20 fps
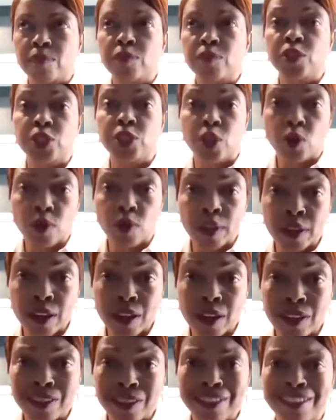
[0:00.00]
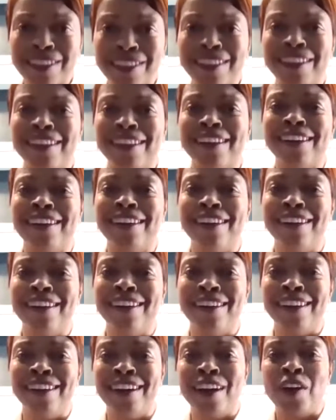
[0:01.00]
showing us
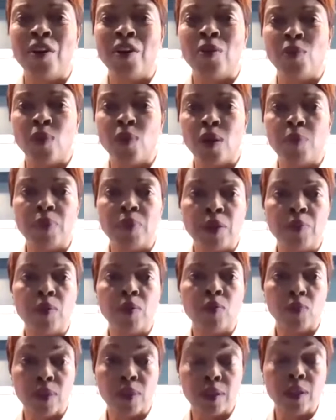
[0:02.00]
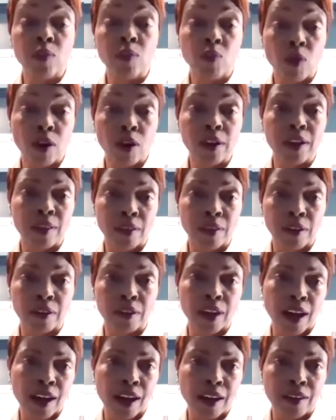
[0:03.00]
what people really want in their
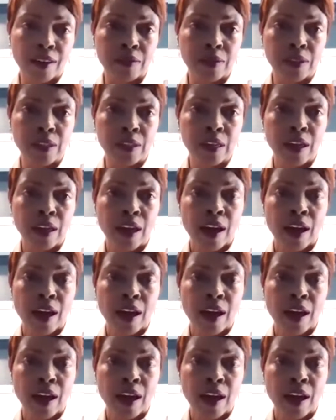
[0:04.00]
lives.